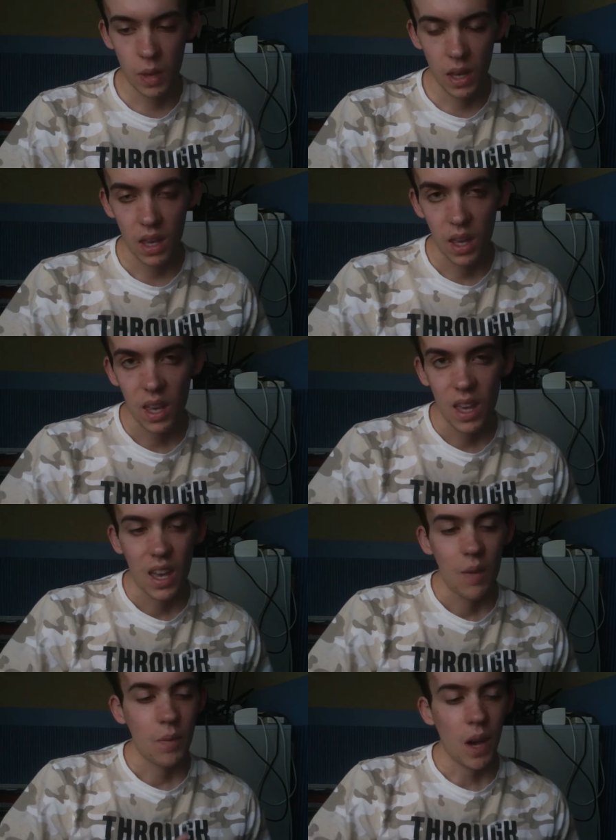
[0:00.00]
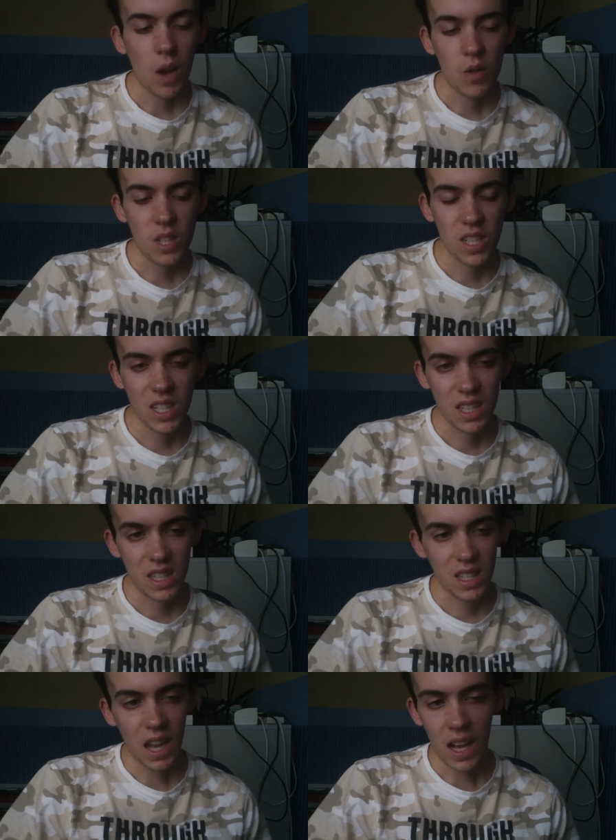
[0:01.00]
bit, but I was
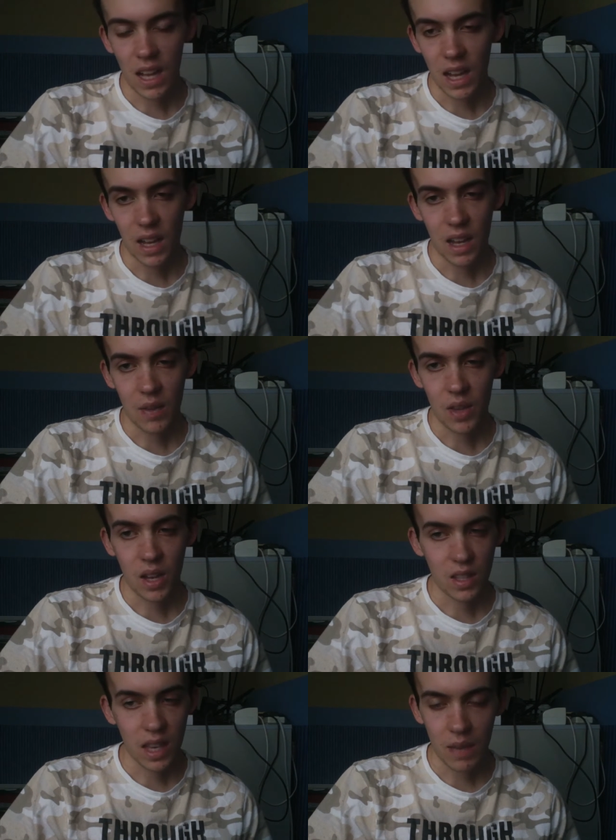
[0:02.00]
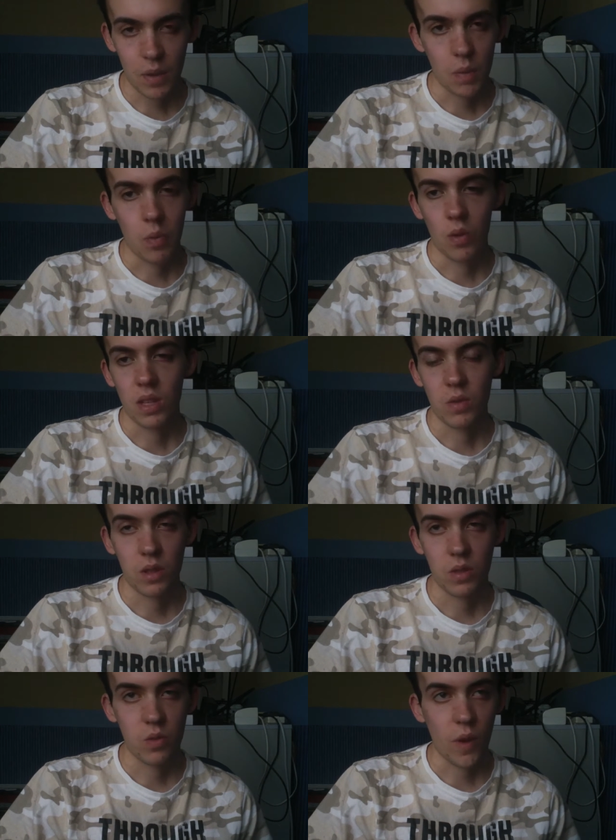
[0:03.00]
just, I, I when I get people, these
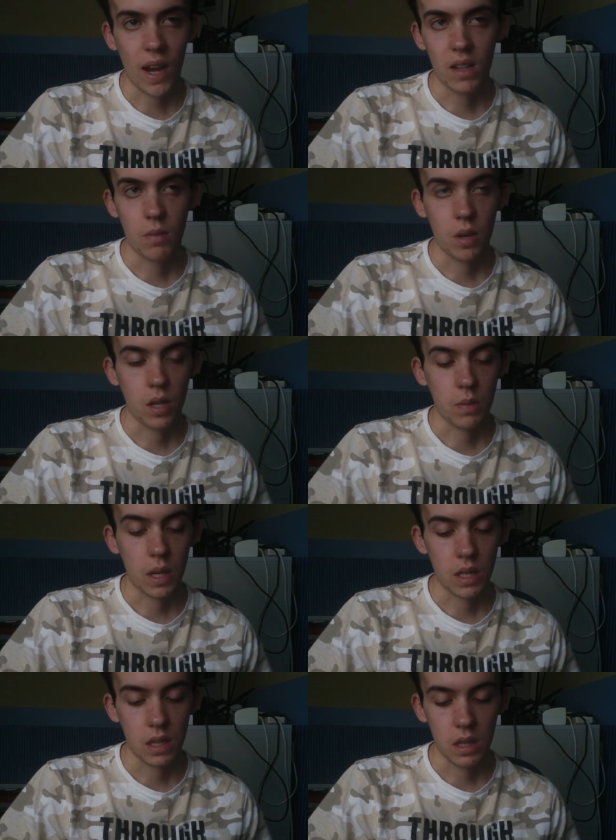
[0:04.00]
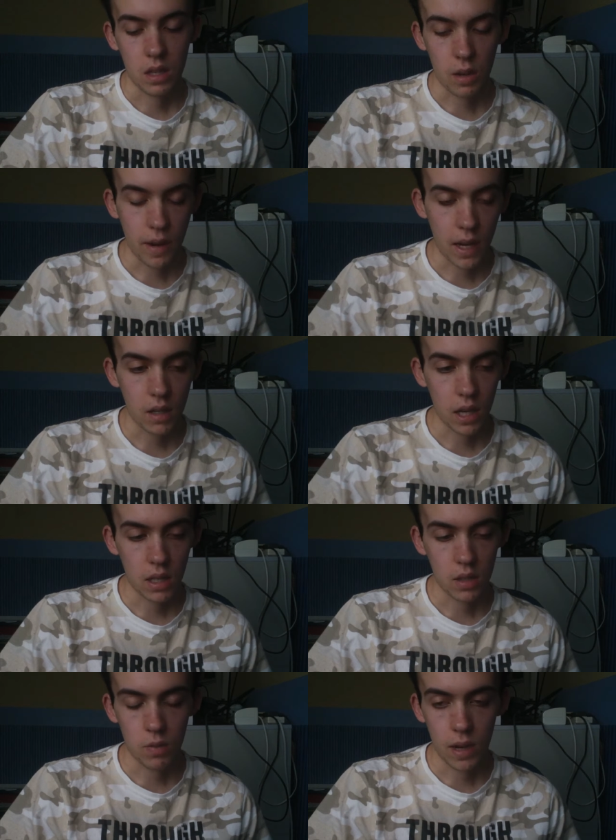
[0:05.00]
these are randomised basically, because I ran,
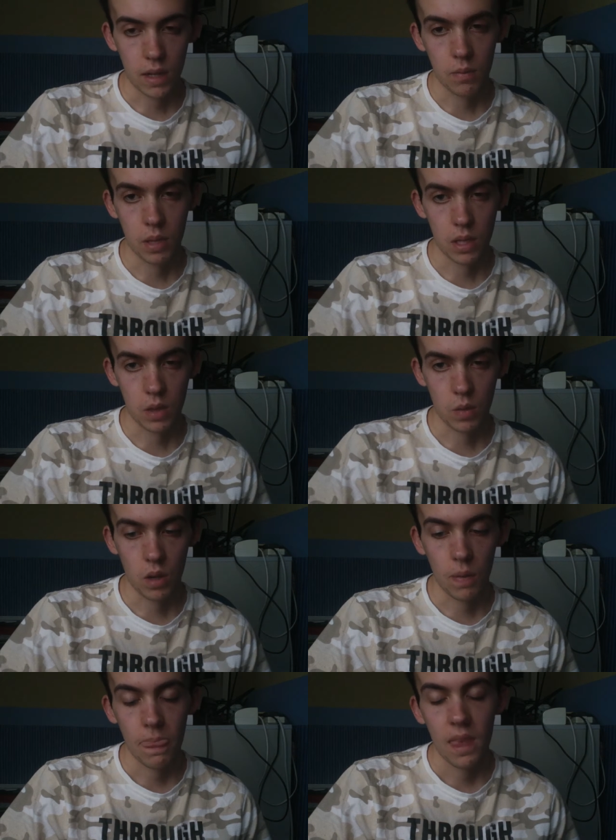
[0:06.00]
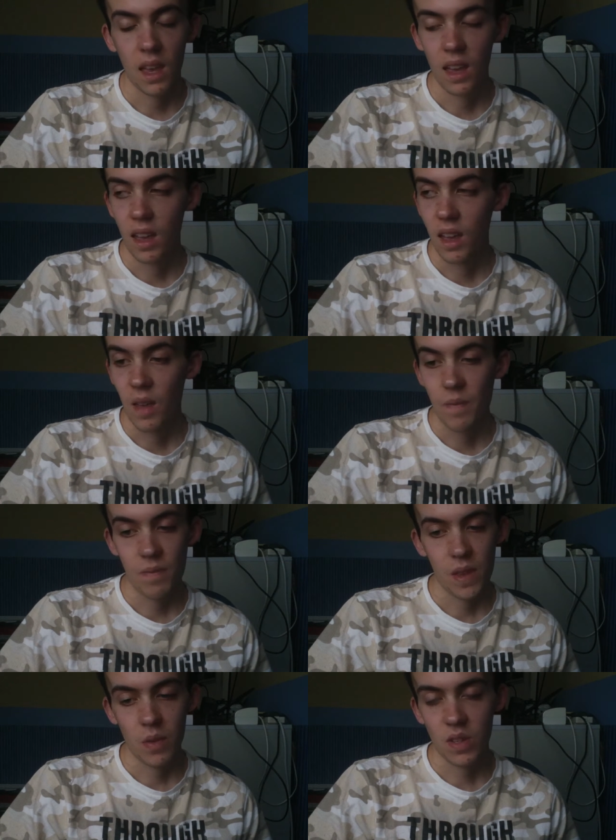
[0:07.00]
had to do random picks as well.
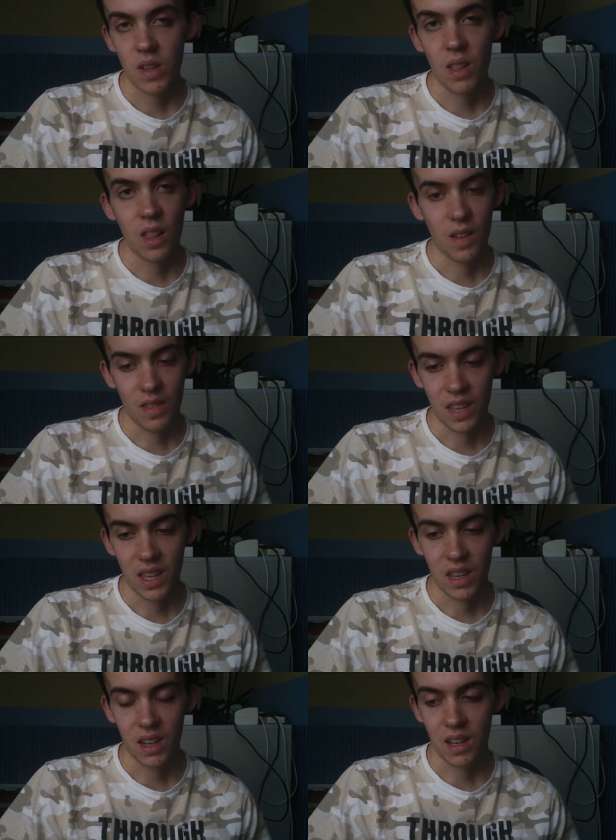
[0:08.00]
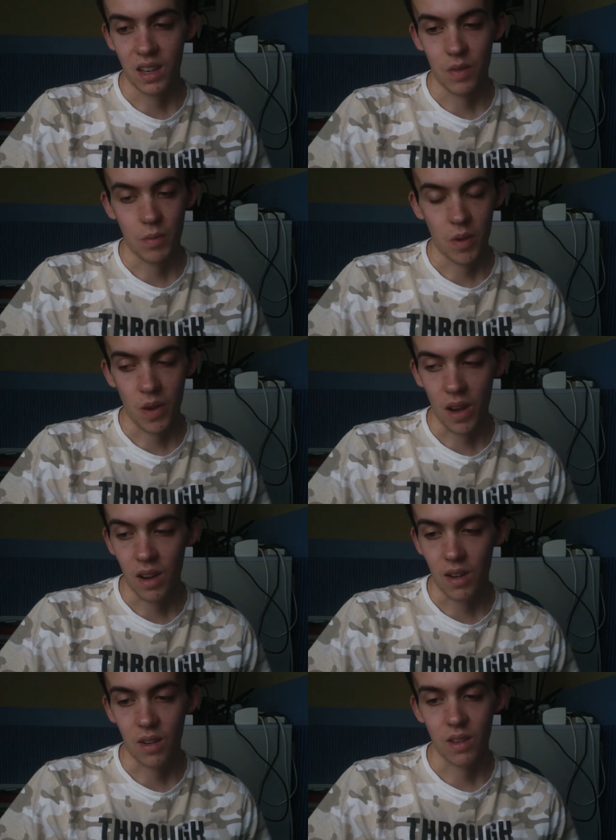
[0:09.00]
They were so lovely, I gave them both a
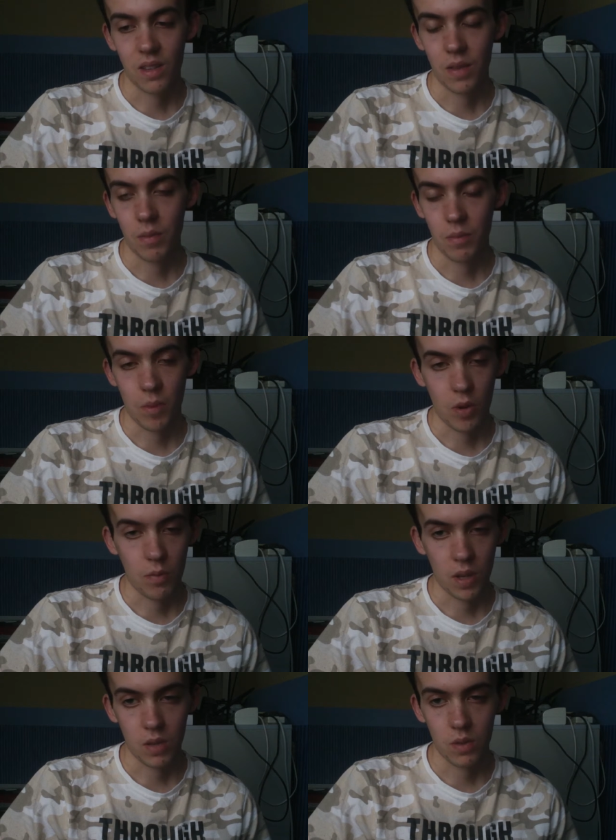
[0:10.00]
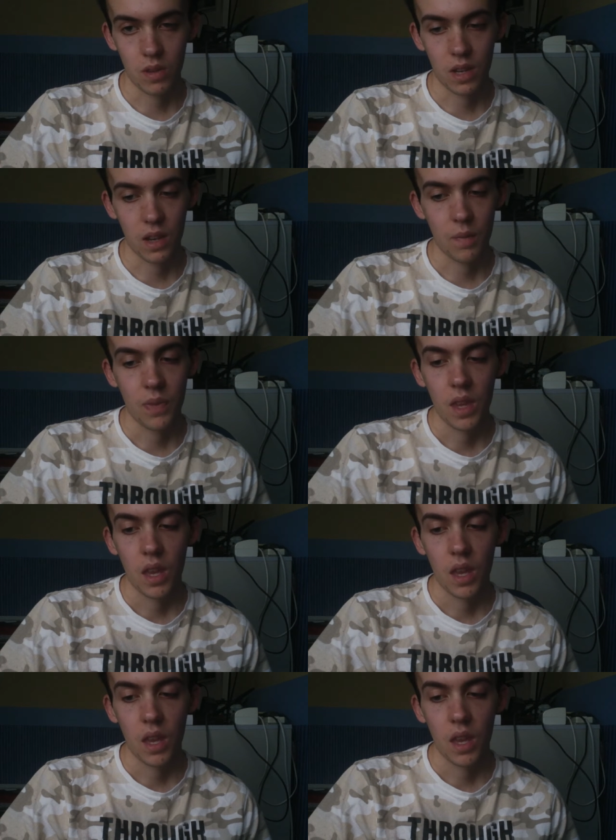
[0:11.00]
hug, gave them both my Twitter account.